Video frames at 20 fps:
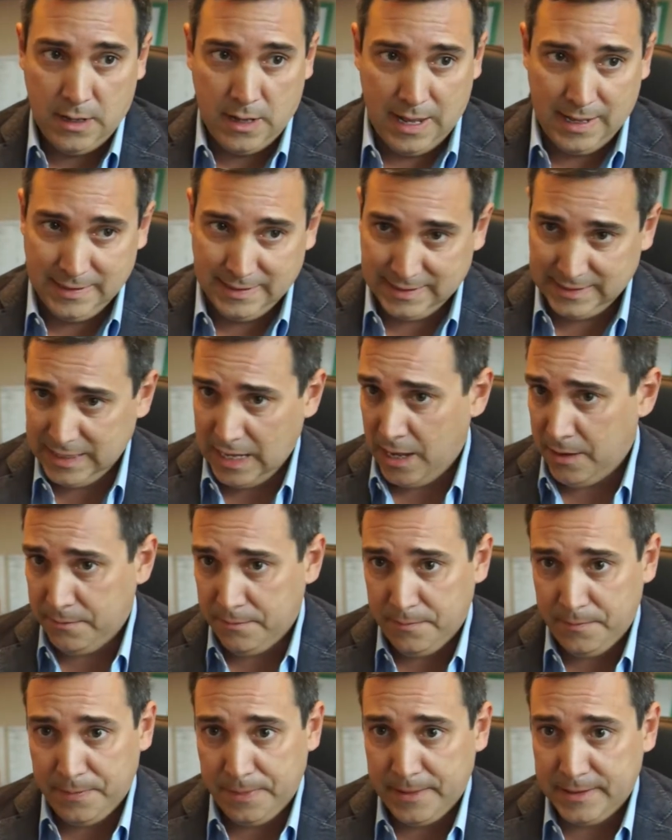and
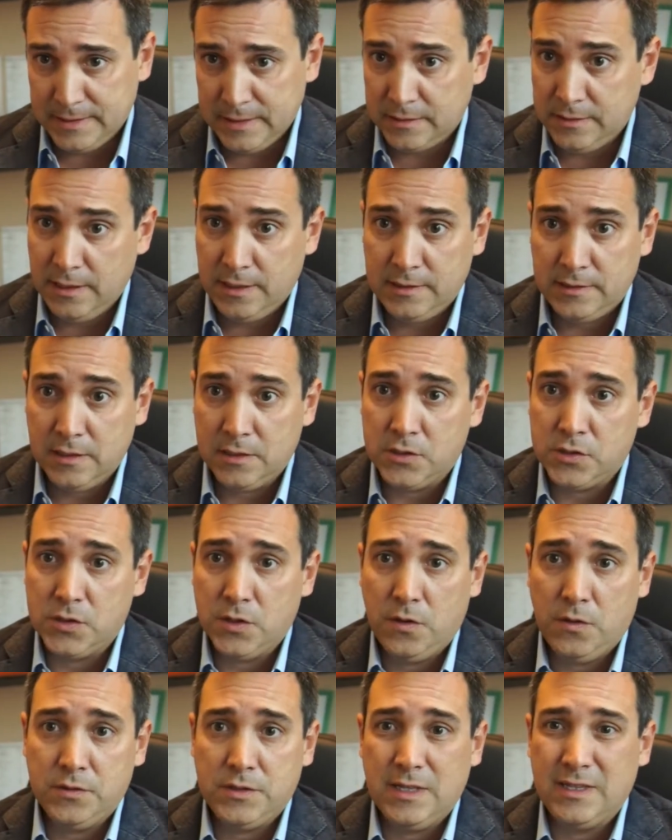some statistics
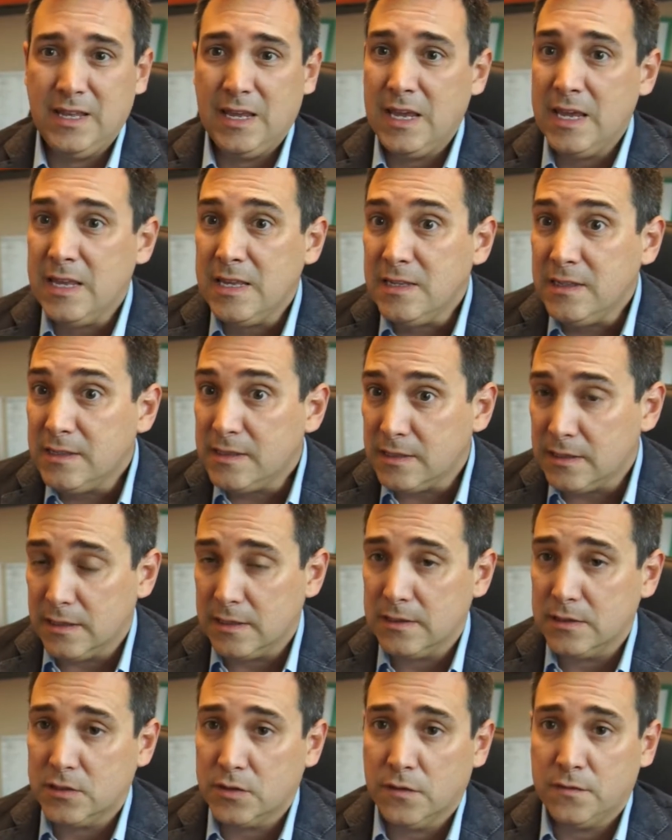shows that the
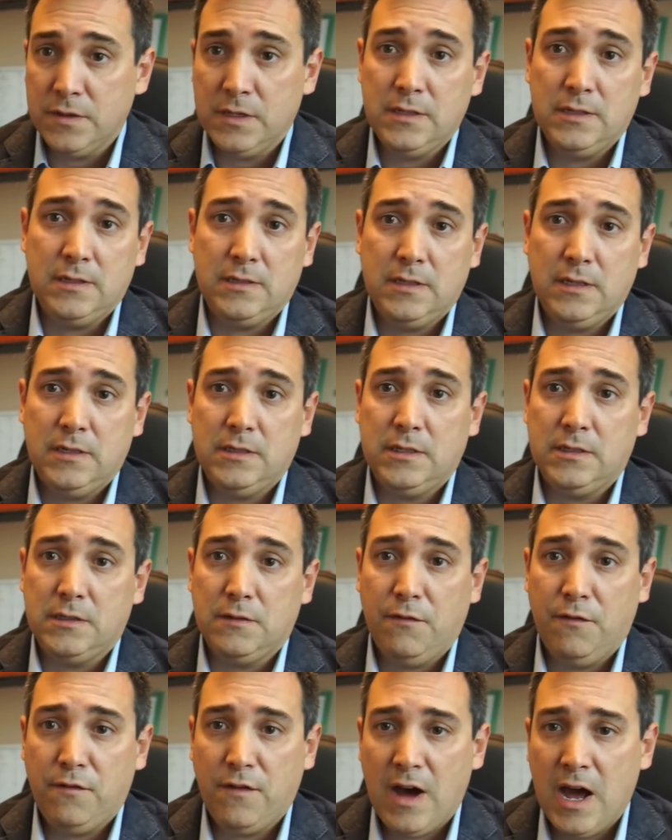incidence of this disease is
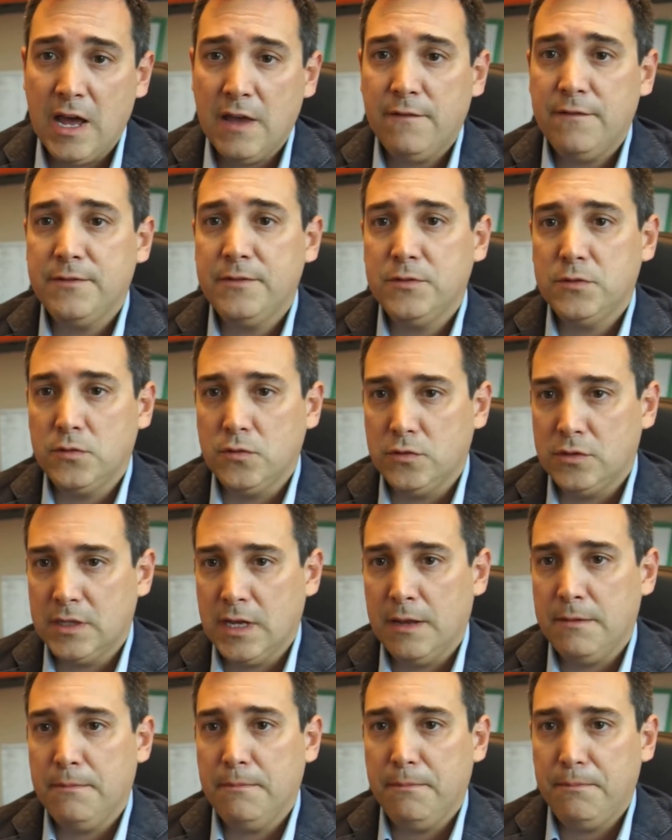five to
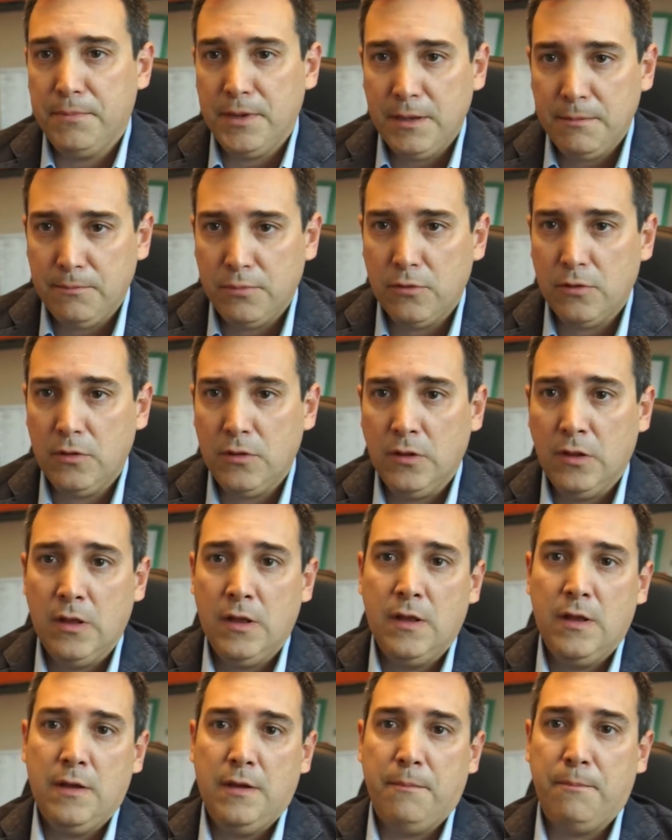ten people
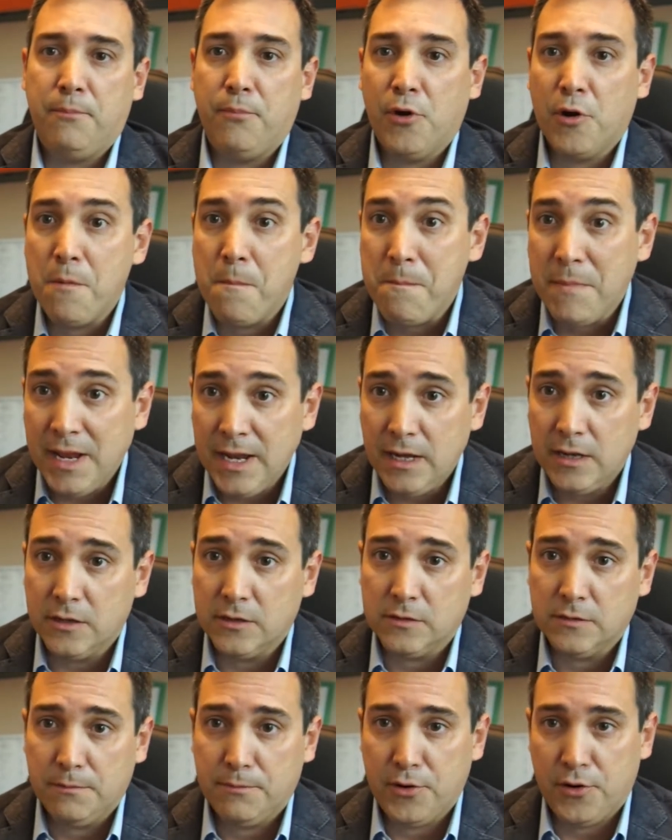per
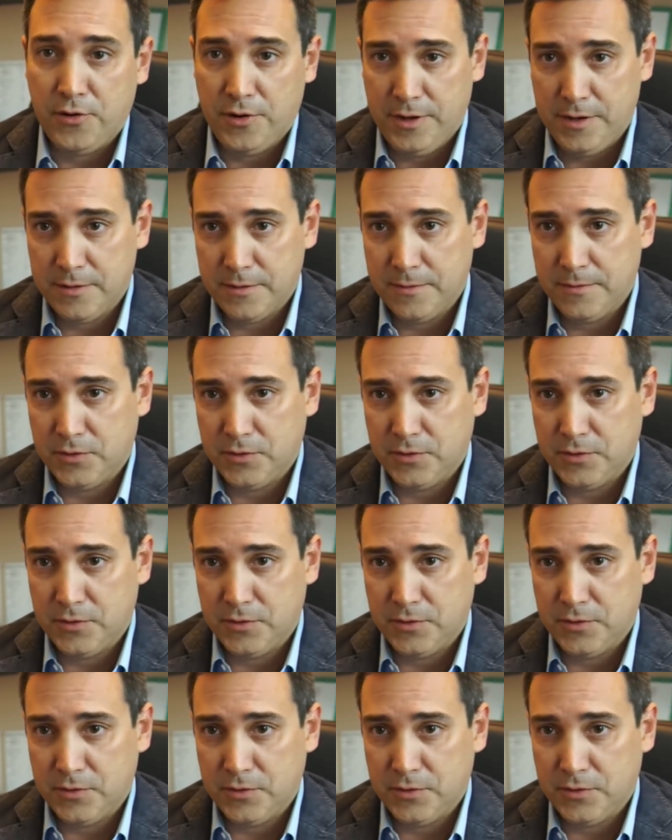million per year.